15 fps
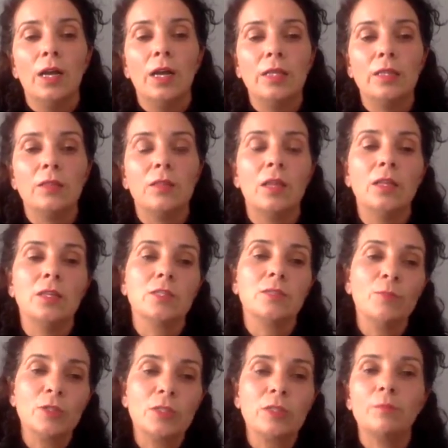and
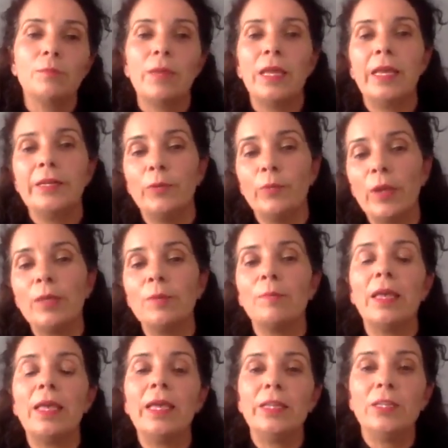it's Muslim men and white
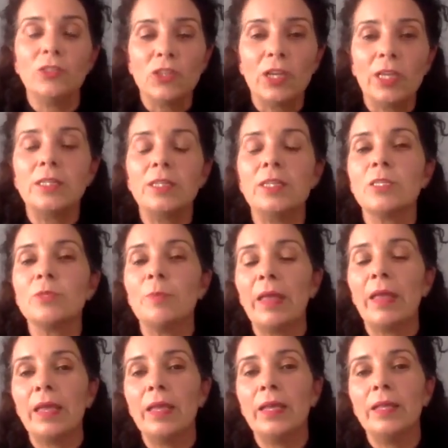men and Chinese
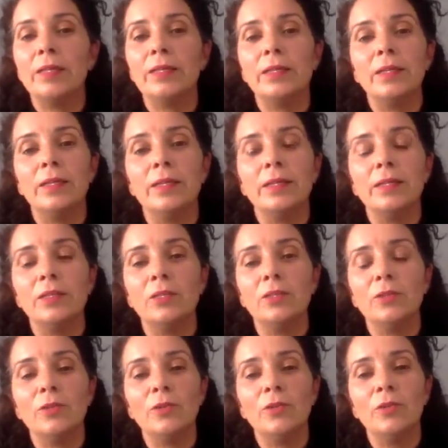men and, you
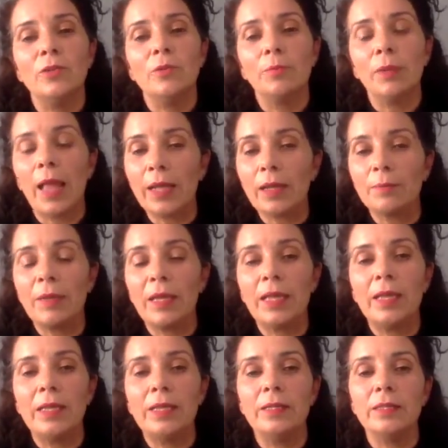know, black
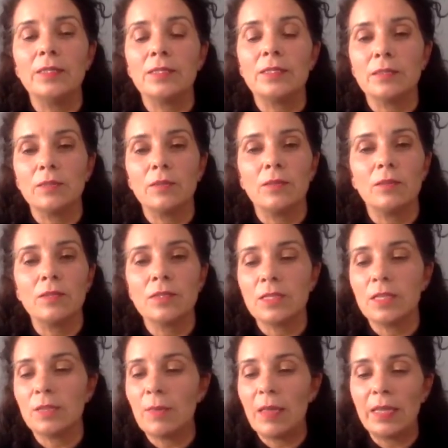men and
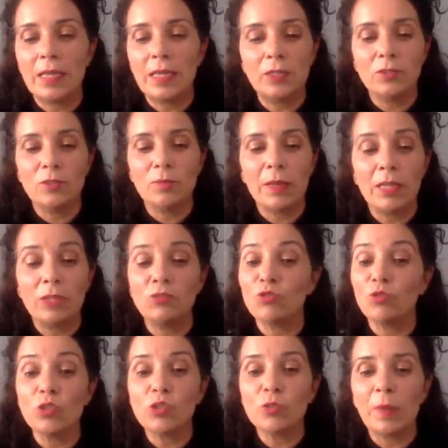Sikh men, Hindu men,
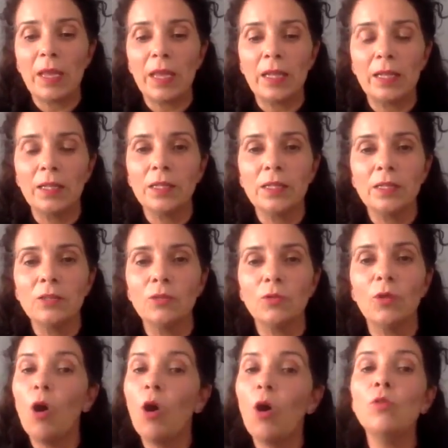Jewish men, you
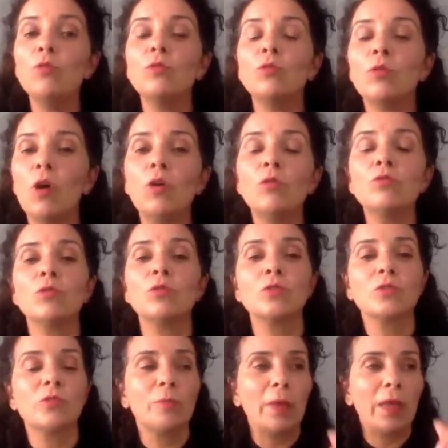know, all
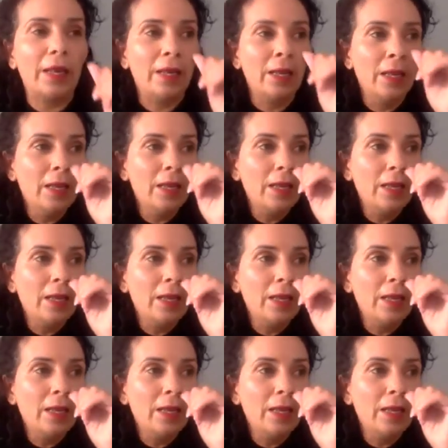sorts of men.